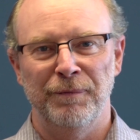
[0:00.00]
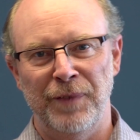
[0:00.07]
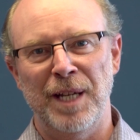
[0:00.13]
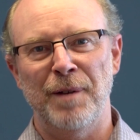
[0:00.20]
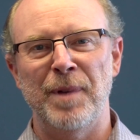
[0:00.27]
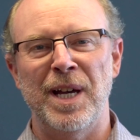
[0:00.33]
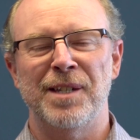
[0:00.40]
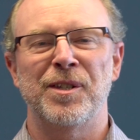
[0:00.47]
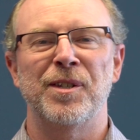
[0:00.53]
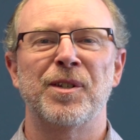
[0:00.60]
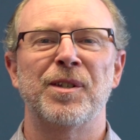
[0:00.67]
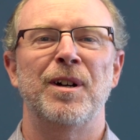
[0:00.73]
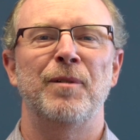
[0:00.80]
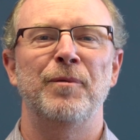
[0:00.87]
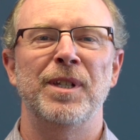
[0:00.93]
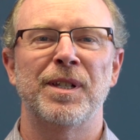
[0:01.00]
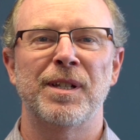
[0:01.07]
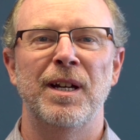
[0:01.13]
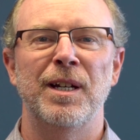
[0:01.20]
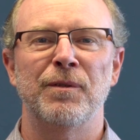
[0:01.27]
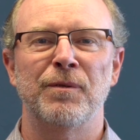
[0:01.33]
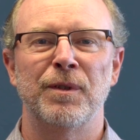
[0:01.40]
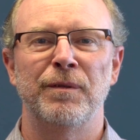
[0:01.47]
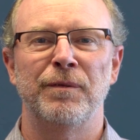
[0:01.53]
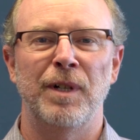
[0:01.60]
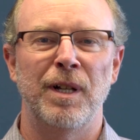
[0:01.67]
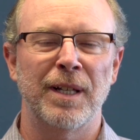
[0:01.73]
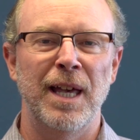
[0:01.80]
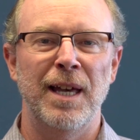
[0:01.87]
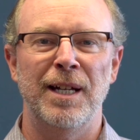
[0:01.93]
VMS to start with stands for
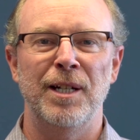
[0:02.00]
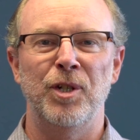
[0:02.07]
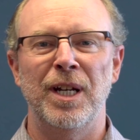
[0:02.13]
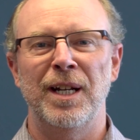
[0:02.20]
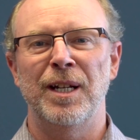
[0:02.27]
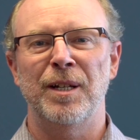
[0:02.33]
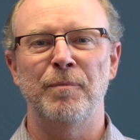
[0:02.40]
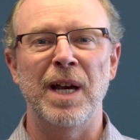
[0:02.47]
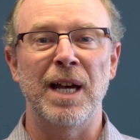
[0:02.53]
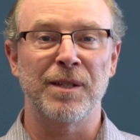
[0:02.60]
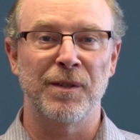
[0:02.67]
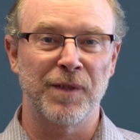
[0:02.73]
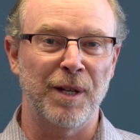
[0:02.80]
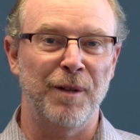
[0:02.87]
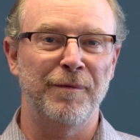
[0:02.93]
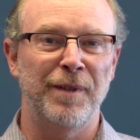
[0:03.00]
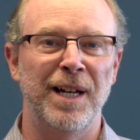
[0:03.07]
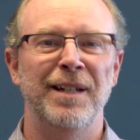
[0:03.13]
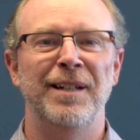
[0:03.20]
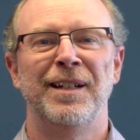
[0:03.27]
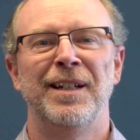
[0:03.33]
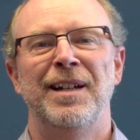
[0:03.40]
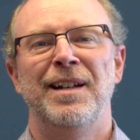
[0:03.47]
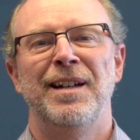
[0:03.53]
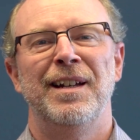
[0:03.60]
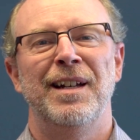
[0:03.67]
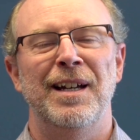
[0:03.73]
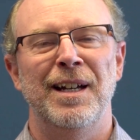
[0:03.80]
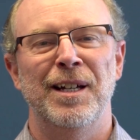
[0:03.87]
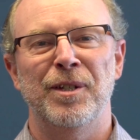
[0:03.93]
volcanogenic massive sulfide.
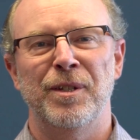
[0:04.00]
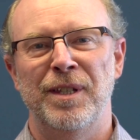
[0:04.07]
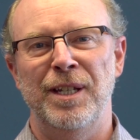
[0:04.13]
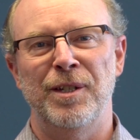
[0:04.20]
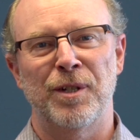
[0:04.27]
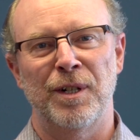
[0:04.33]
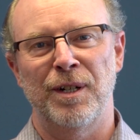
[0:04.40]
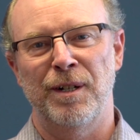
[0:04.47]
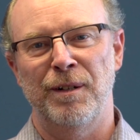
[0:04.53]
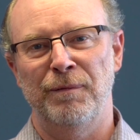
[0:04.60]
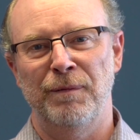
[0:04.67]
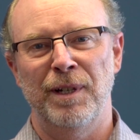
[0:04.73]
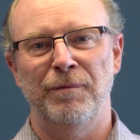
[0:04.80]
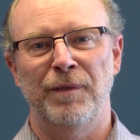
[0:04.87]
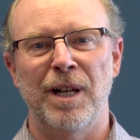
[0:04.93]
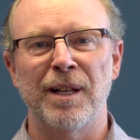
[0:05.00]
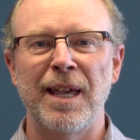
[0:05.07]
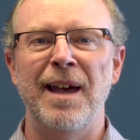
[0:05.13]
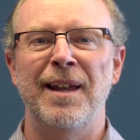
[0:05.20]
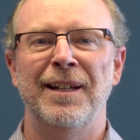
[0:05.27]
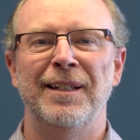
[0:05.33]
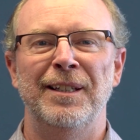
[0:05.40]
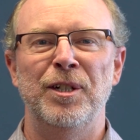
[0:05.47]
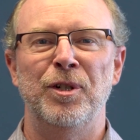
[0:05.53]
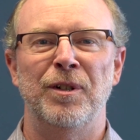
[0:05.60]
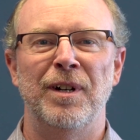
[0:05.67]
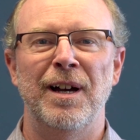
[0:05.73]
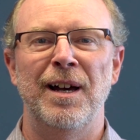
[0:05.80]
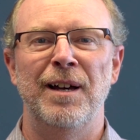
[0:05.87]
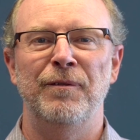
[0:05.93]
Uh, so these are volcanically
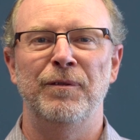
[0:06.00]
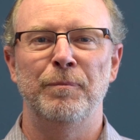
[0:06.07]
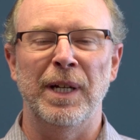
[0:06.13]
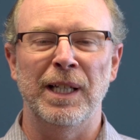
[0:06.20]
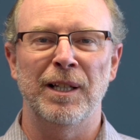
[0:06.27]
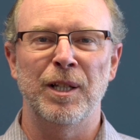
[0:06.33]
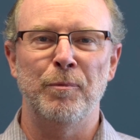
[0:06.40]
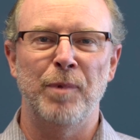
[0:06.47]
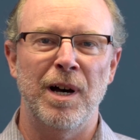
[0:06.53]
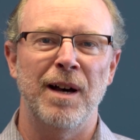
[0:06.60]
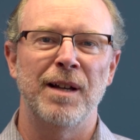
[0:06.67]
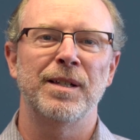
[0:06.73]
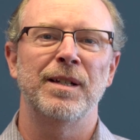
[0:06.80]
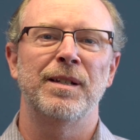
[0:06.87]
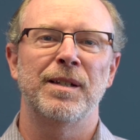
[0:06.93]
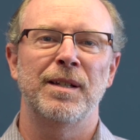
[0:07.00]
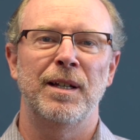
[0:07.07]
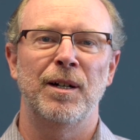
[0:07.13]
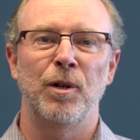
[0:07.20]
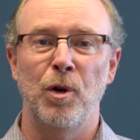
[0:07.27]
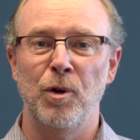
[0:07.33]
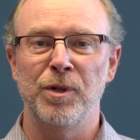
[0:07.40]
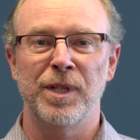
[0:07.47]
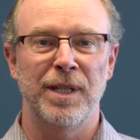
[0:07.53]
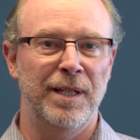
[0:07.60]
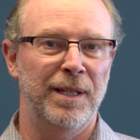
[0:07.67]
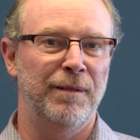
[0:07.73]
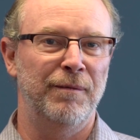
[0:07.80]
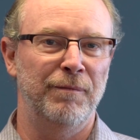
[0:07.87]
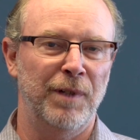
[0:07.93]
derived metal deposits that are hosted
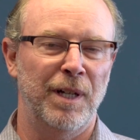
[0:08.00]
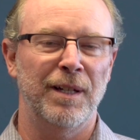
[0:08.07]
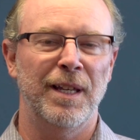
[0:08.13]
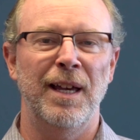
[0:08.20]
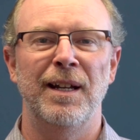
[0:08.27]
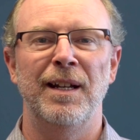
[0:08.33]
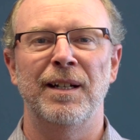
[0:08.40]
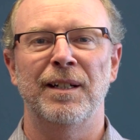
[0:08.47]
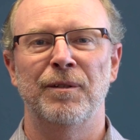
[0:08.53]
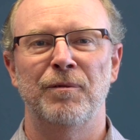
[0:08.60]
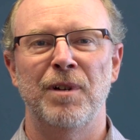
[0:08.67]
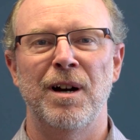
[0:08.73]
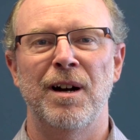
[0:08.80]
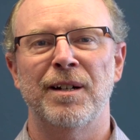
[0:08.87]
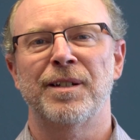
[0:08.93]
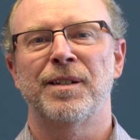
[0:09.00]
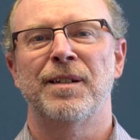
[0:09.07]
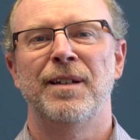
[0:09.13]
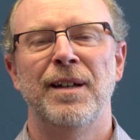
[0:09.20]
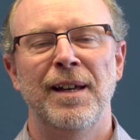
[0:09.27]
in volcanic rocks.